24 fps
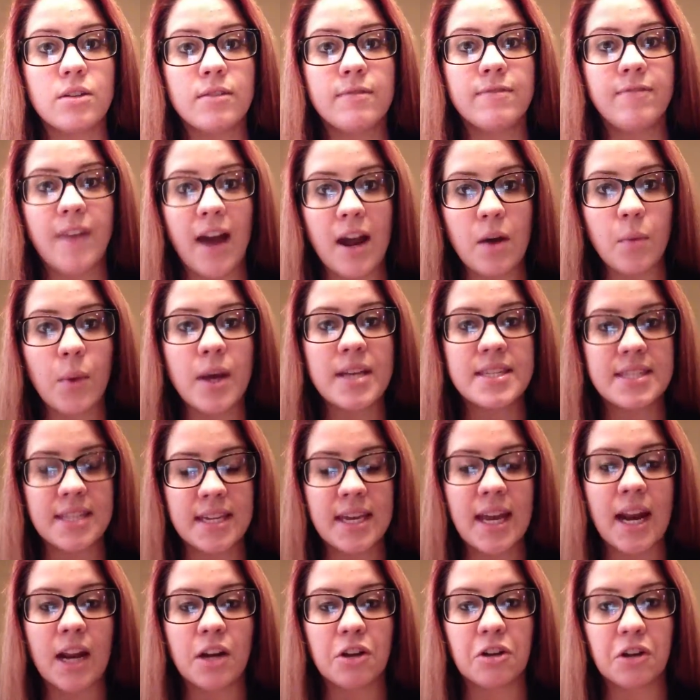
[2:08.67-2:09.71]
find ways to
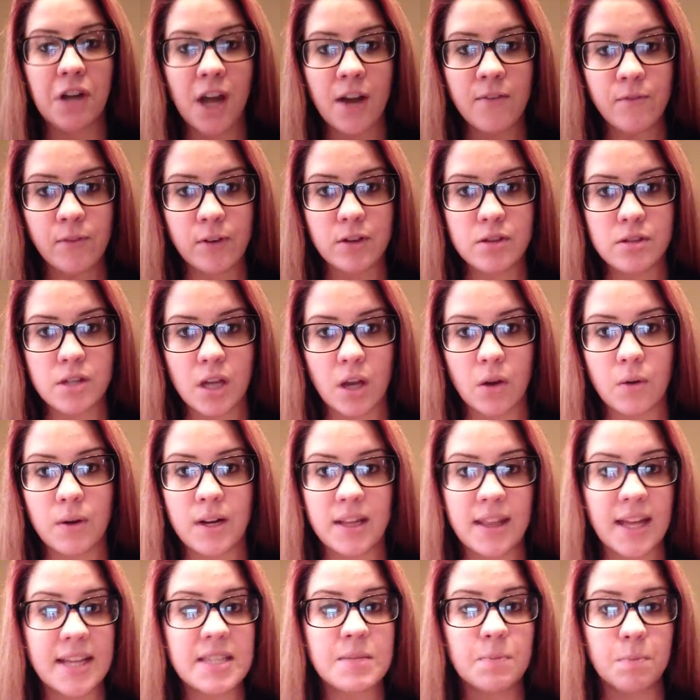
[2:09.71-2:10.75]
get out of your comfort zone,
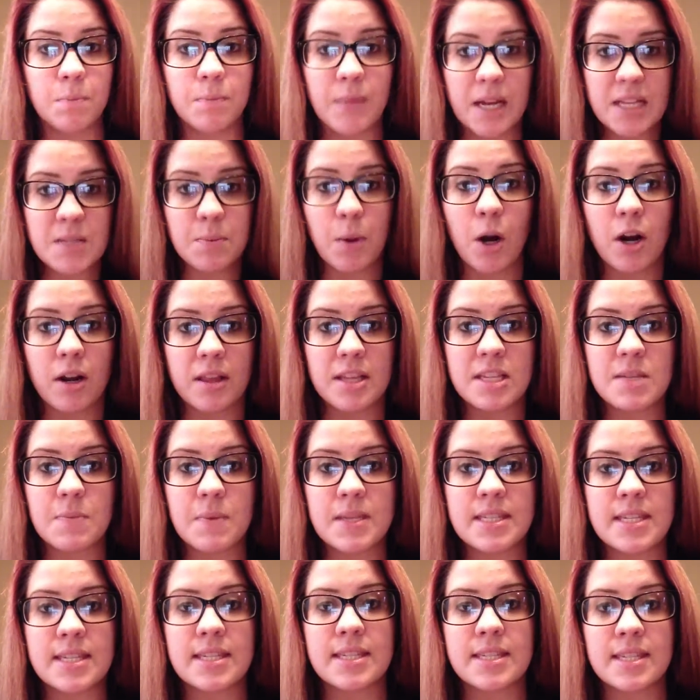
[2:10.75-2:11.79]
and that's part of this
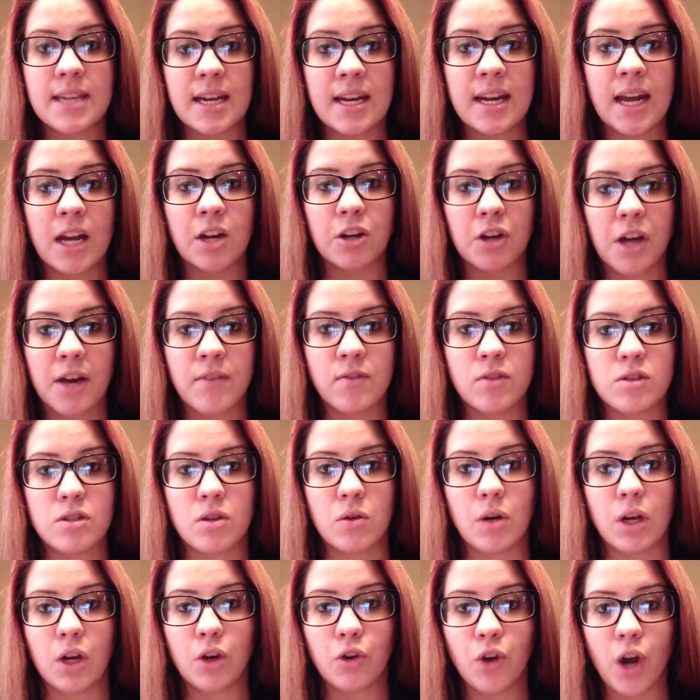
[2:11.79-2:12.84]
business, is getting out of your comfort
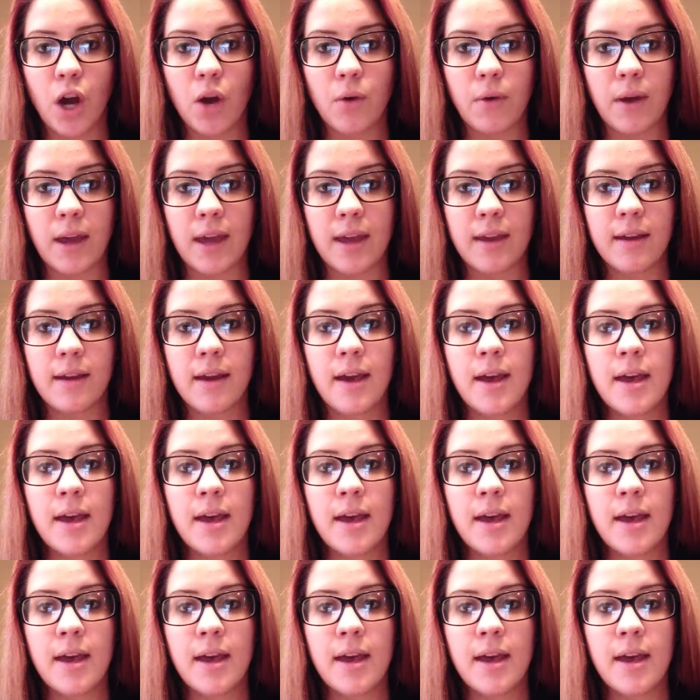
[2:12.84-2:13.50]
zone and growing.